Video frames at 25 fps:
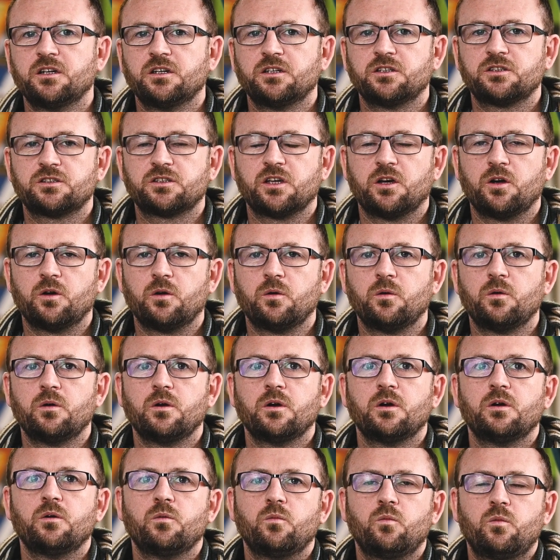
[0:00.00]
So
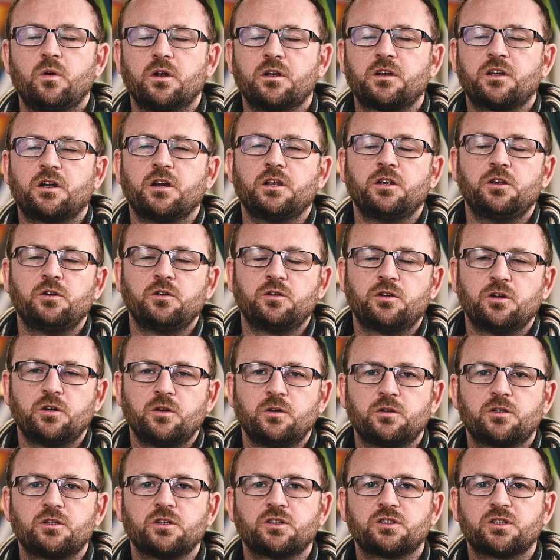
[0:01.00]
what can you
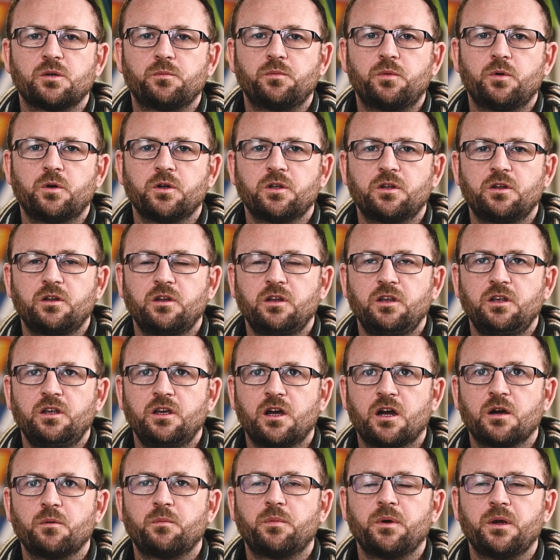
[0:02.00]
do to support
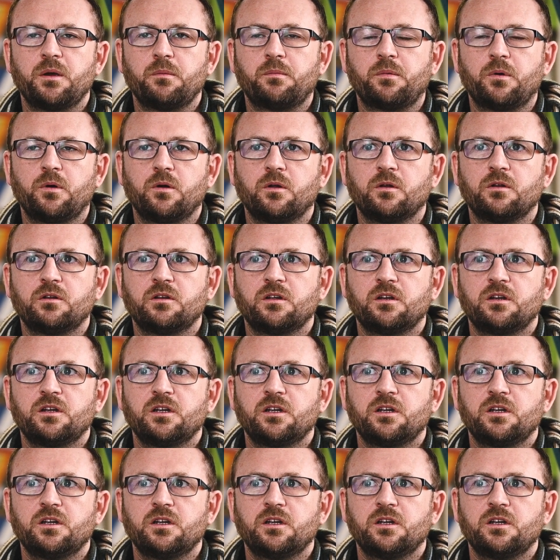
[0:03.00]
young people